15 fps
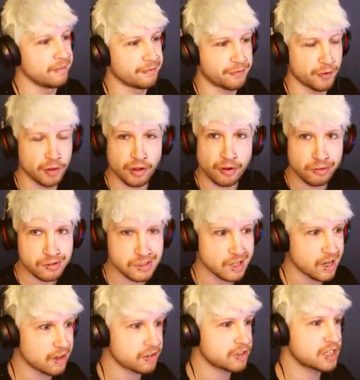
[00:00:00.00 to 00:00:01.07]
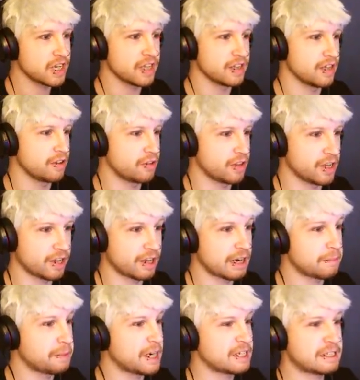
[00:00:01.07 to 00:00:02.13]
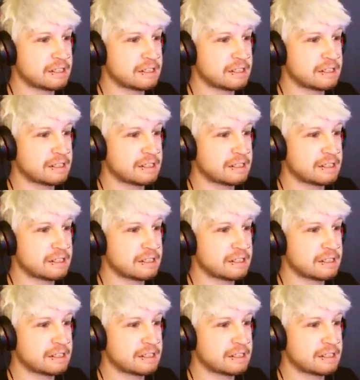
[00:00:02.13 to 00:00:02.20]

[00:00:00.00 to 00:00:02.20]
for those that are sitting there thinking, but